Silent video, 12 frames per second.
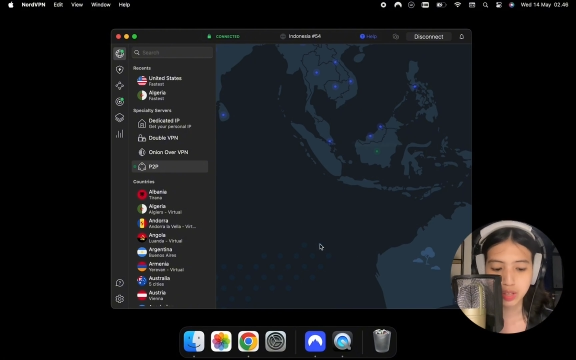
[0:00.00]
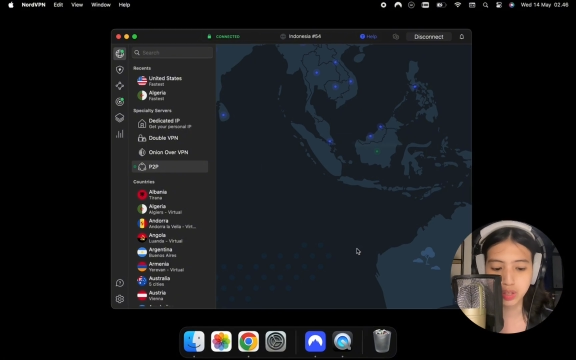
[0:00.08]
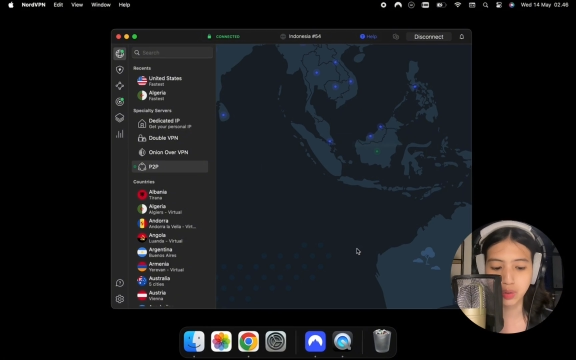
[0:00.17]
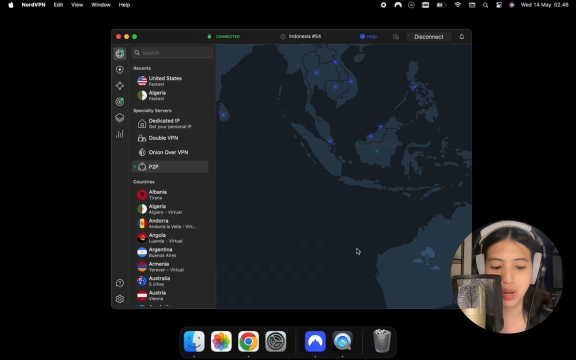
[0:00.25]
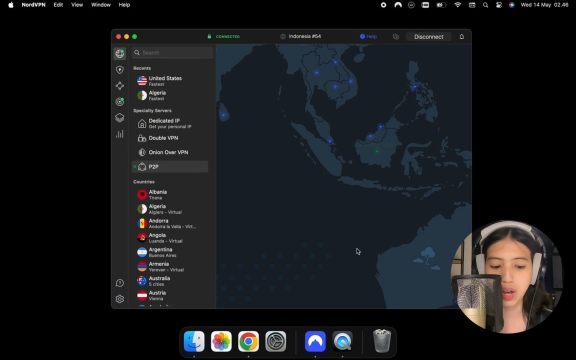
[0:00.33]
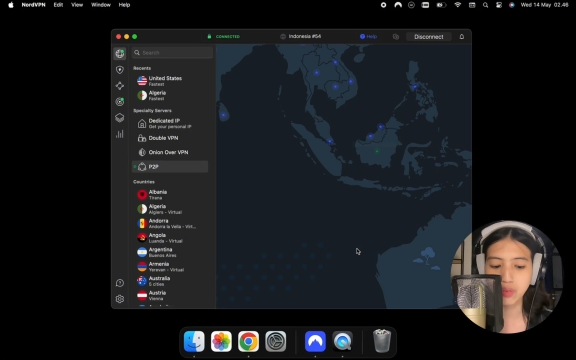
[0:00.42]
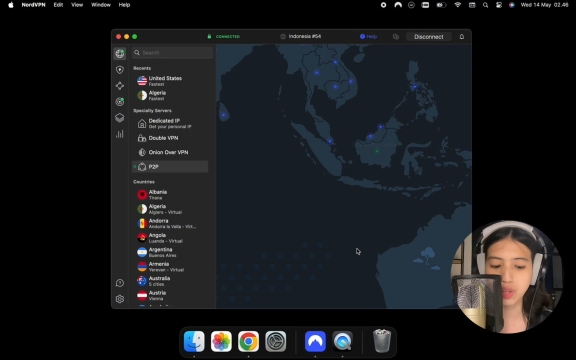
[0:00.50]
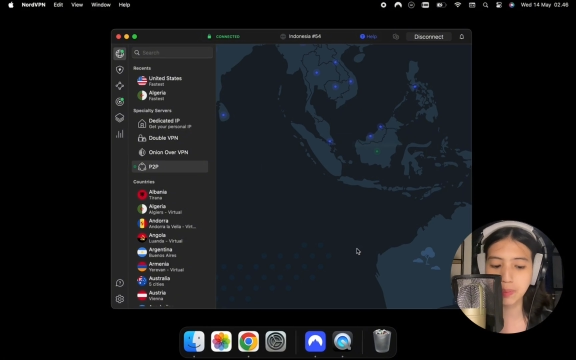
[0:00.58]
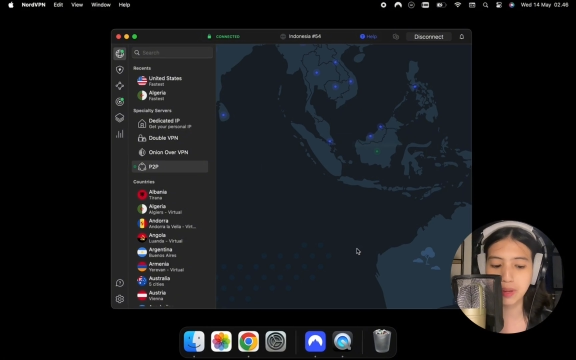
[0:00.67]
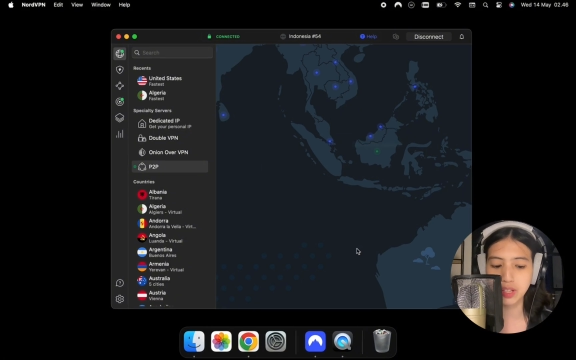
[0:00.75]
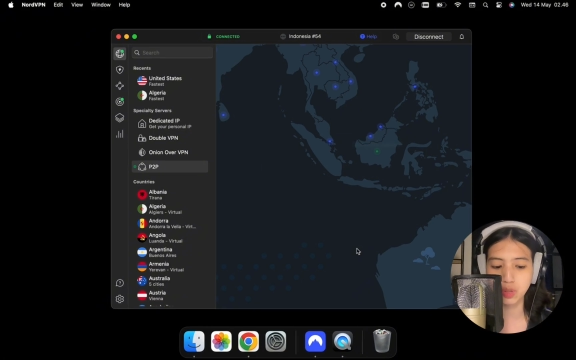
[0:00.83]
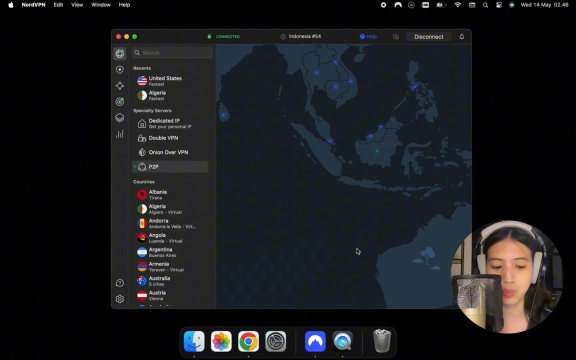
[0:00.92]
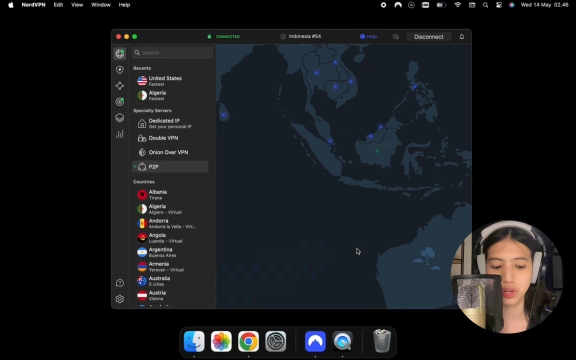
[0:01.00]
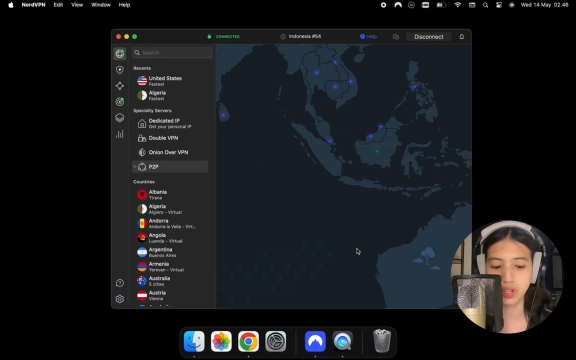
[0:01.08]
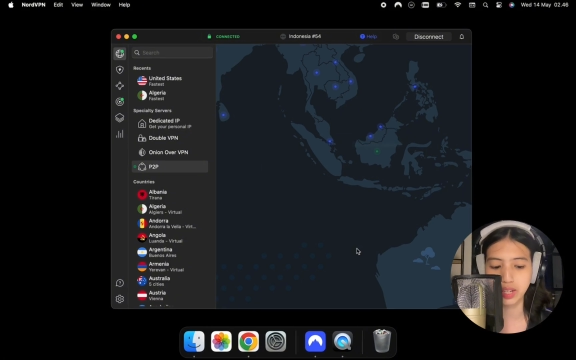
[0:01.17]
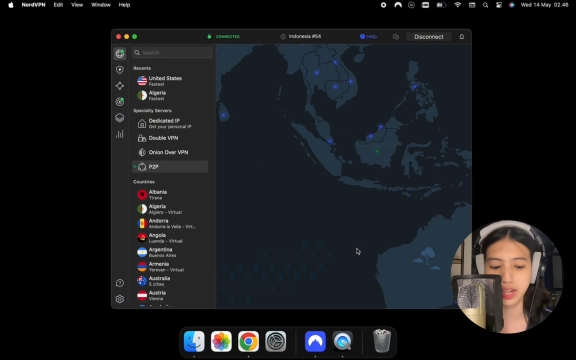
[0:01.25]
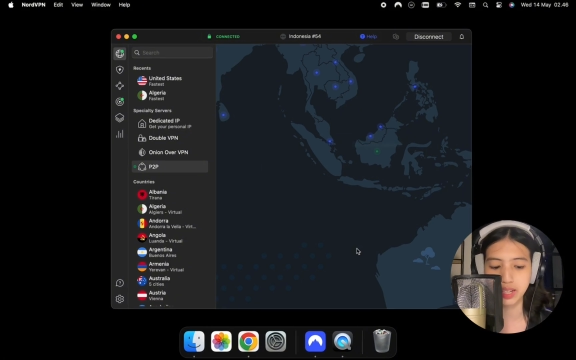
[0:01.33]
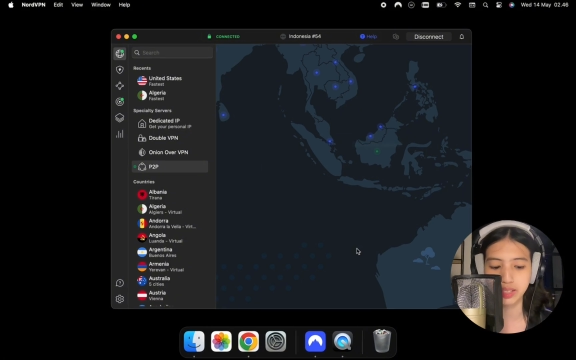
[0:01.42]
So how VPNs
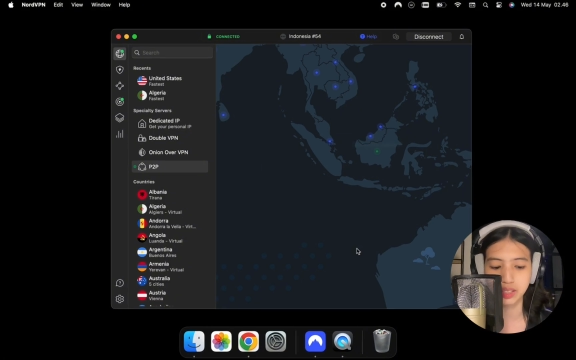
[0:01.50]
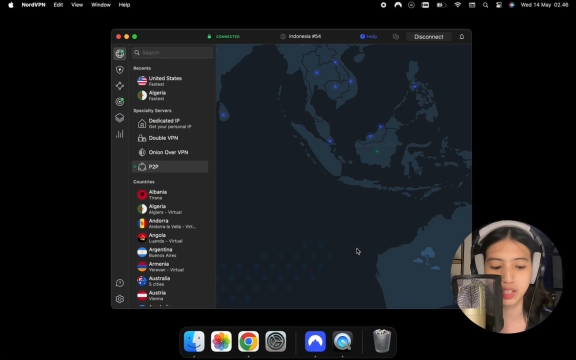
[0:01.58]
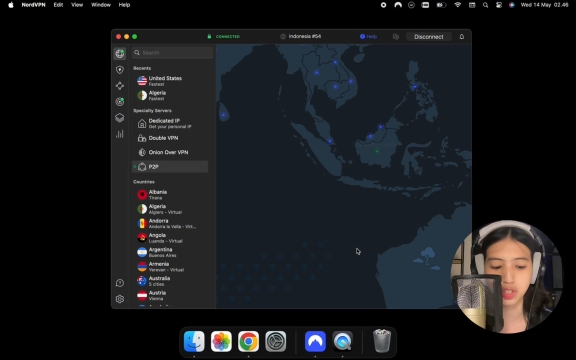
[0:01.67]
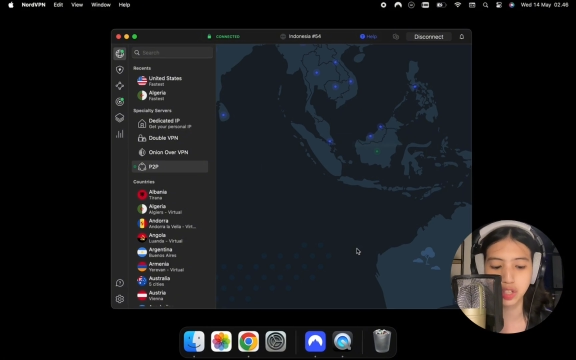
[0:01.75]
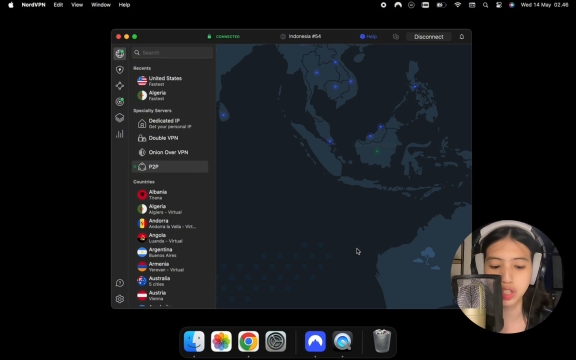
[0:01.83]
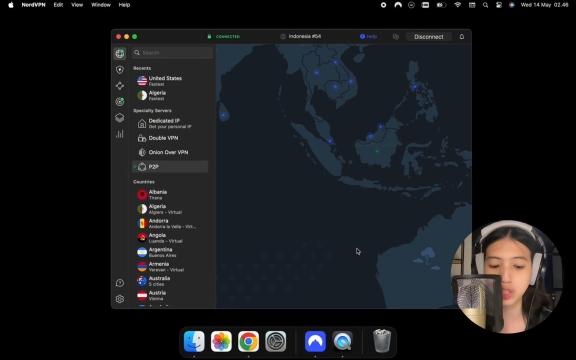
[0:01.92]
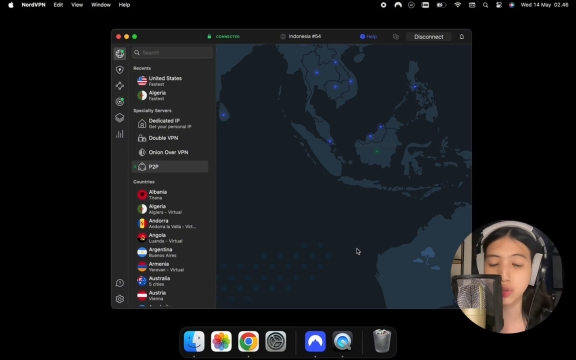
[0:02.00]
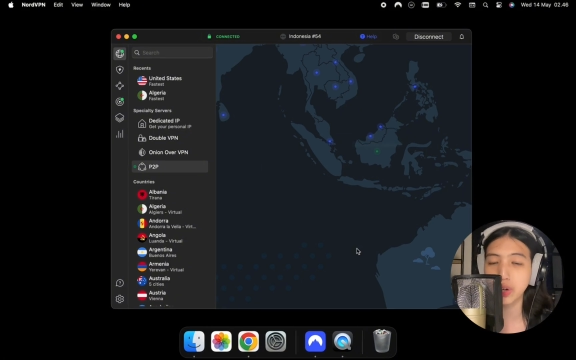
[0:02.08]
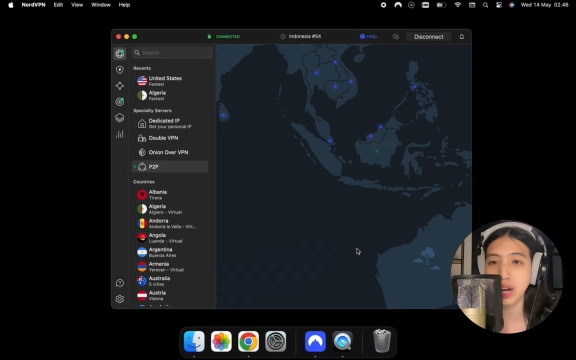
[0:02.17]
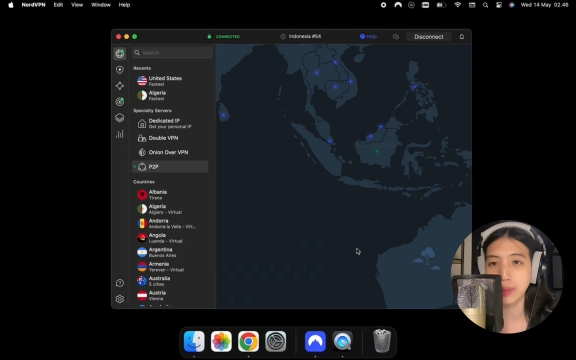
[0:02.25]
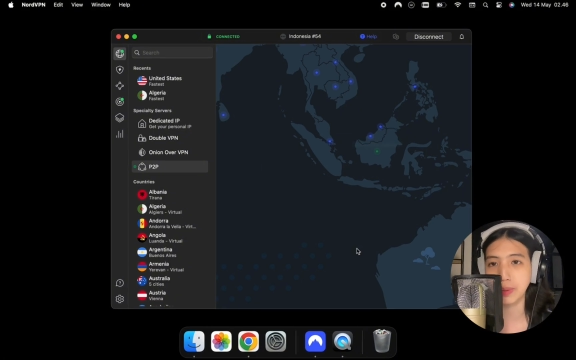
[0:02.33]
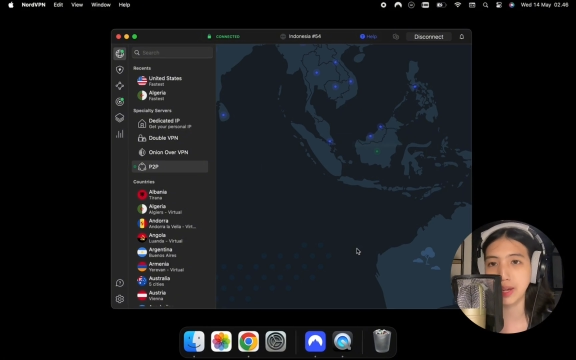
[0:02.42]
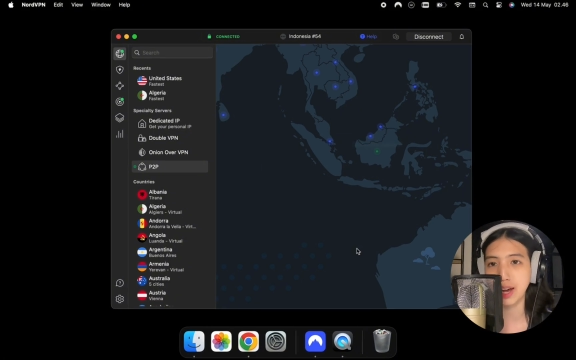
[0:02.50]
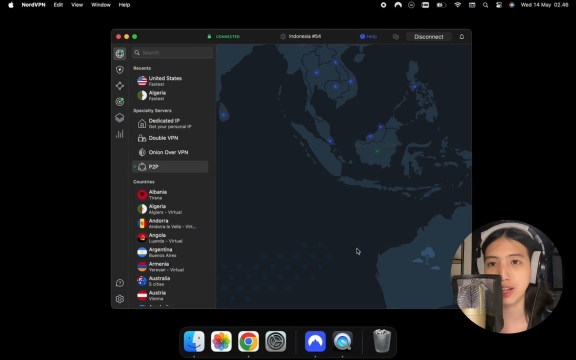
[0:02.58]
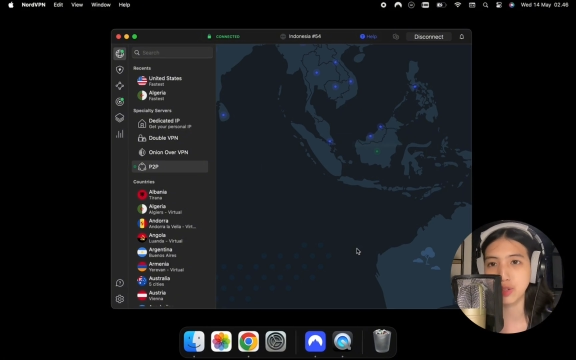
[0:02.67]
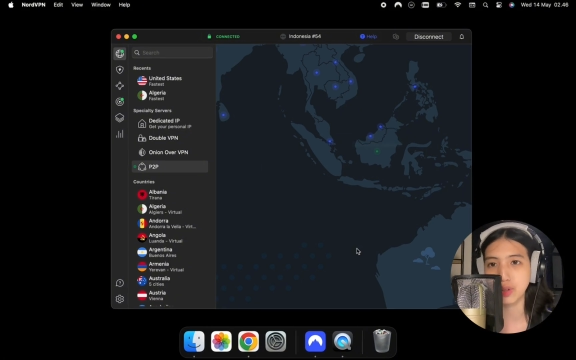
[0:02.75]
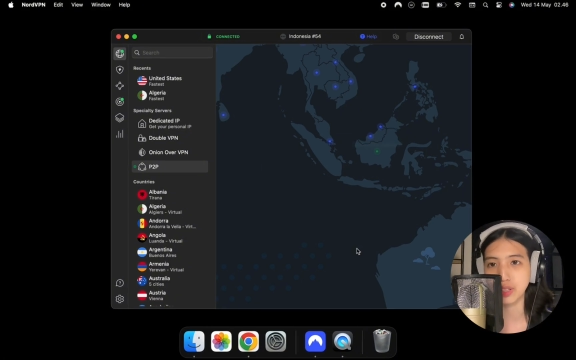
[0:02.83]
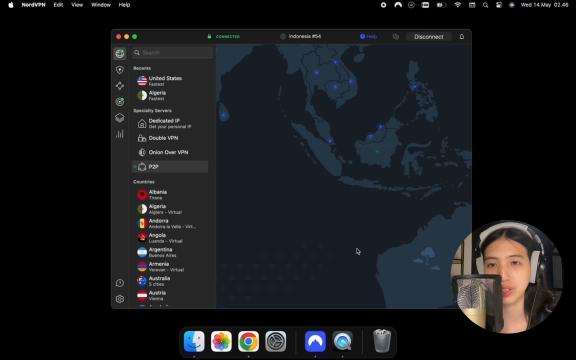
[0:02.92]
work is they change your IP
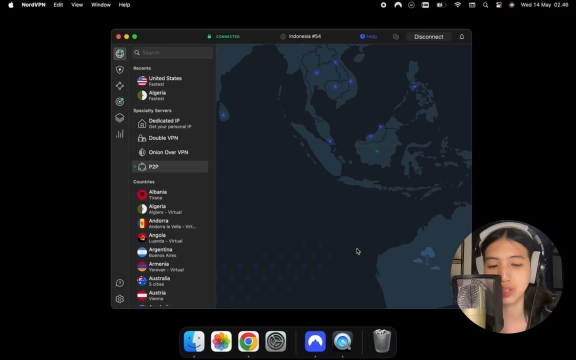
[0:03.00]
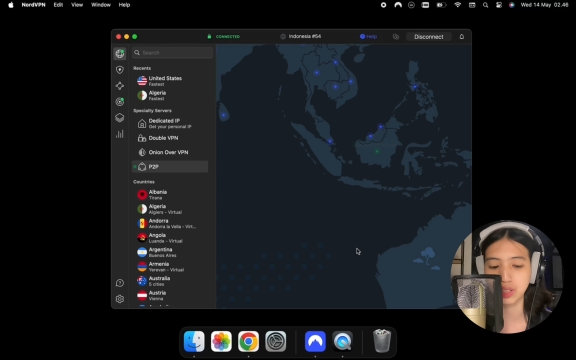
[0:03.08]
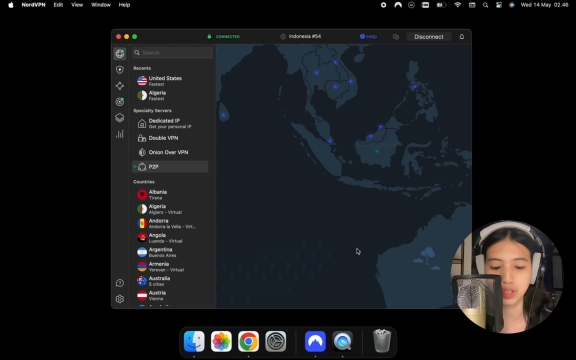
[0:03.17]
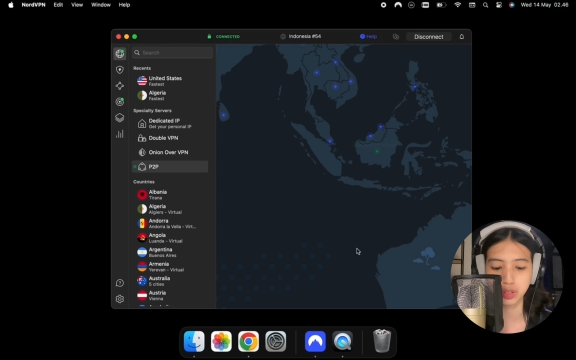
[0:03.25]
address